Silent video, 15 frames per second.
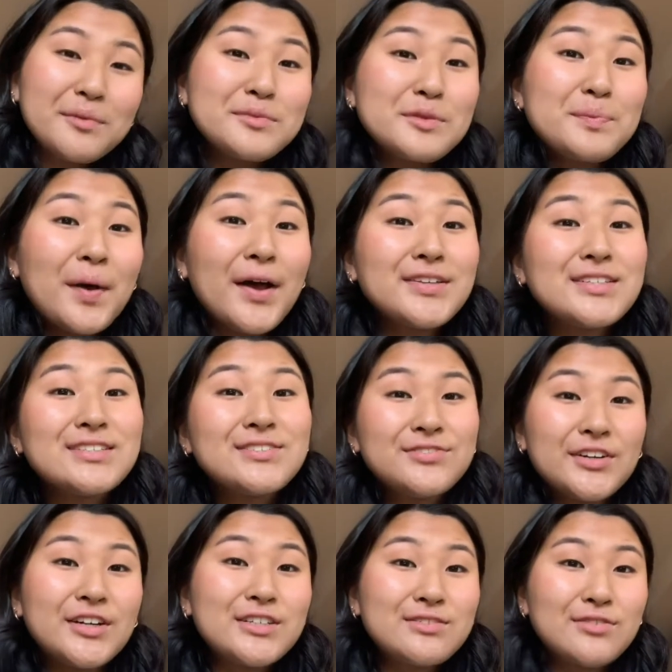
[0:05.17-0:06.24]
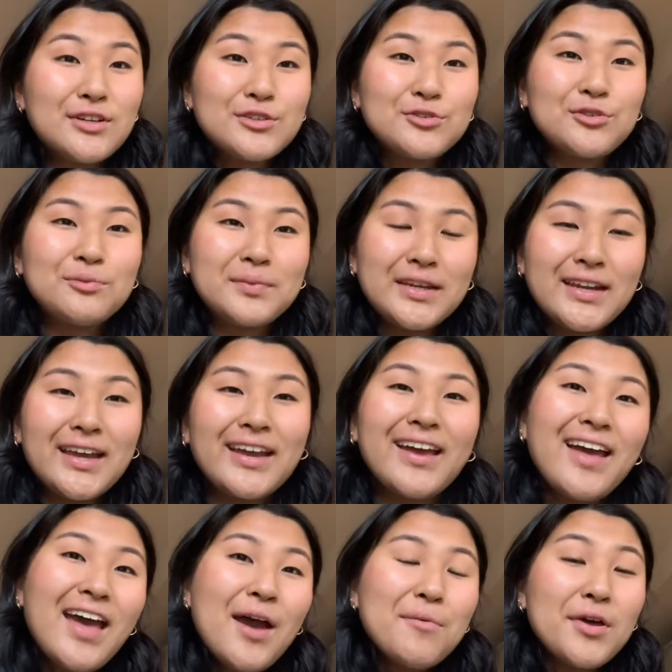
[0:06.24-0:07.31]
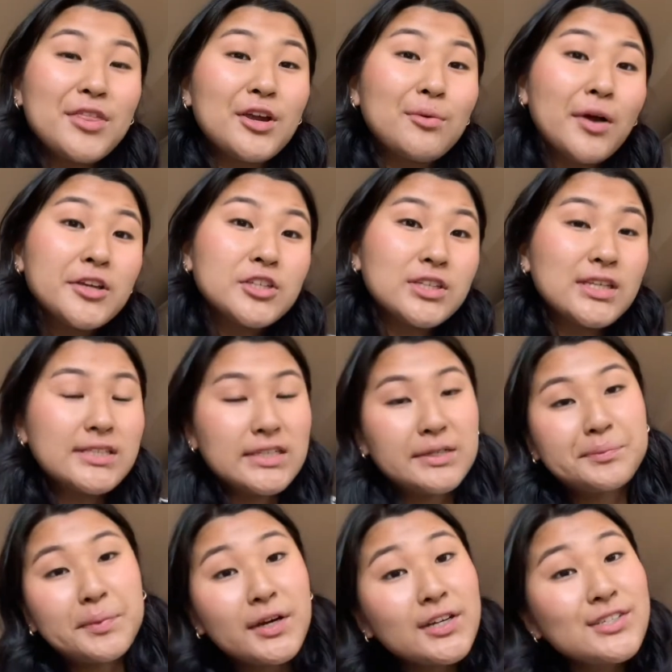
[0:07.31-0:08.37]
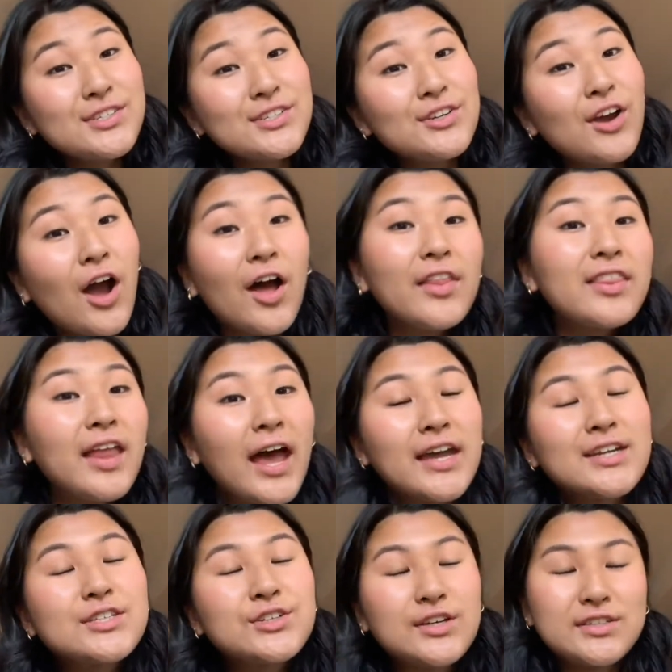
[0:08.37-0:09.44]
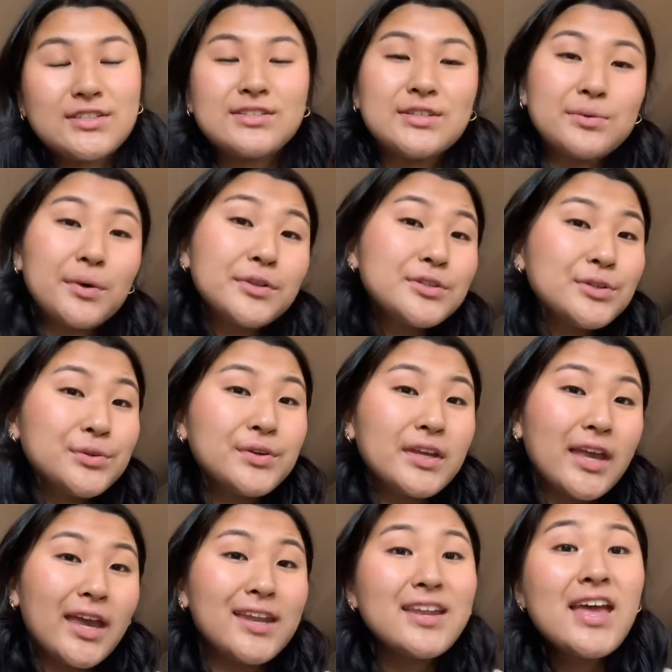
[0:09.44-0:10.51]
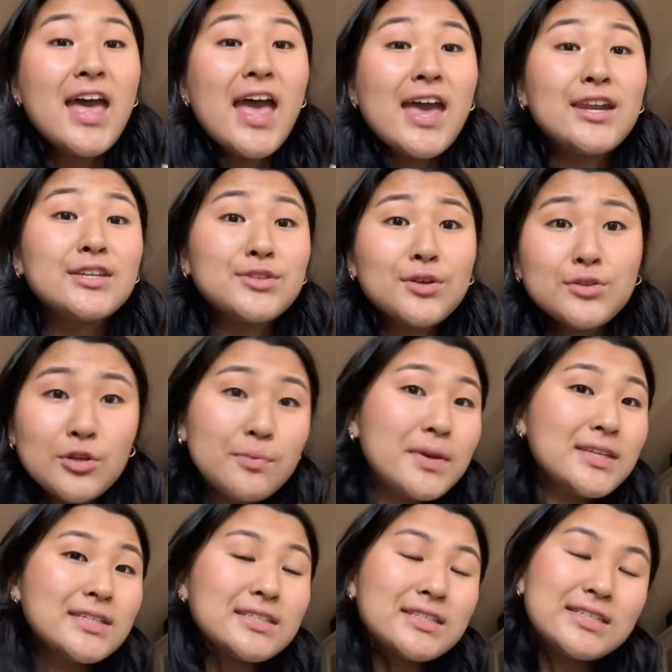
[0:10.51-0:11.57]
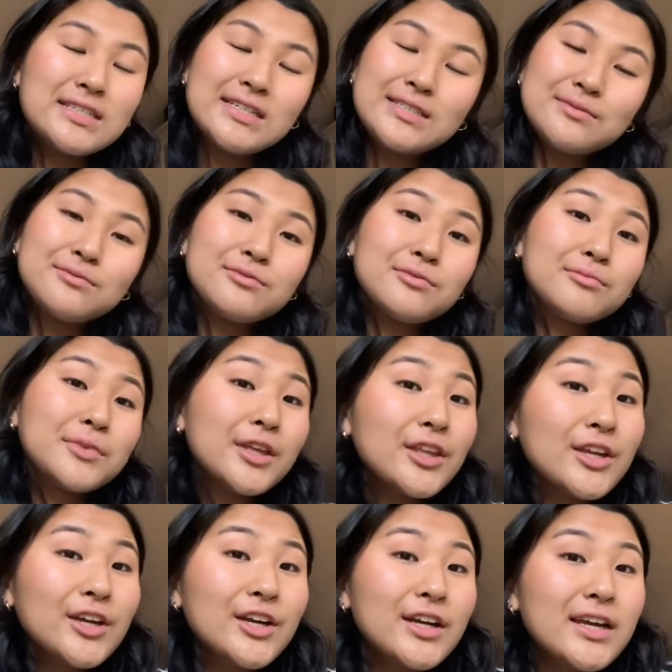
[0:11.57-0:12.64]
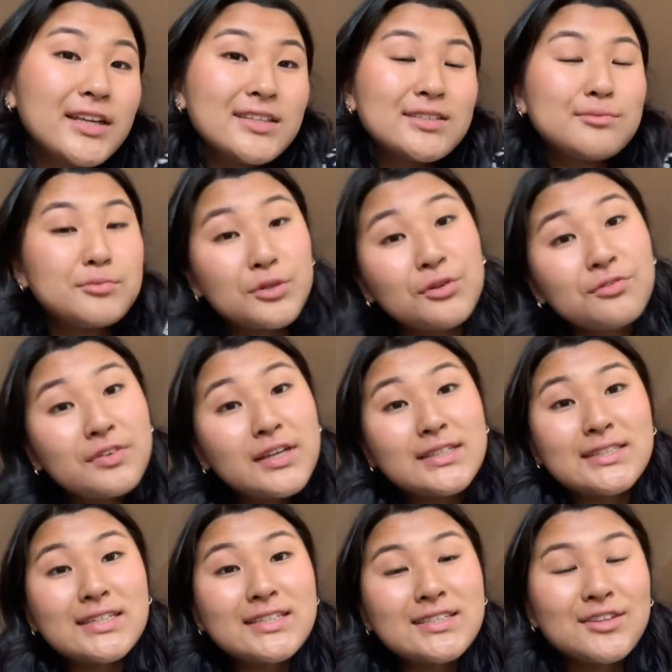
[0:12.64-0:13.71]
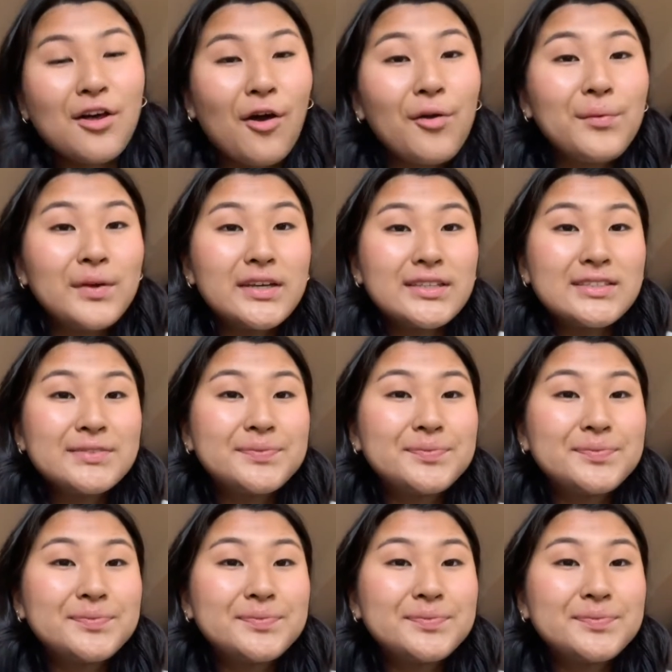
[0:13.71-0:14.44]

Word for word: to Boss's first virtual meeting. Whether you're watching this in person or online, it's great to see you all tuning in, and it's also amazing to see some familiar and some new faces in the hallways.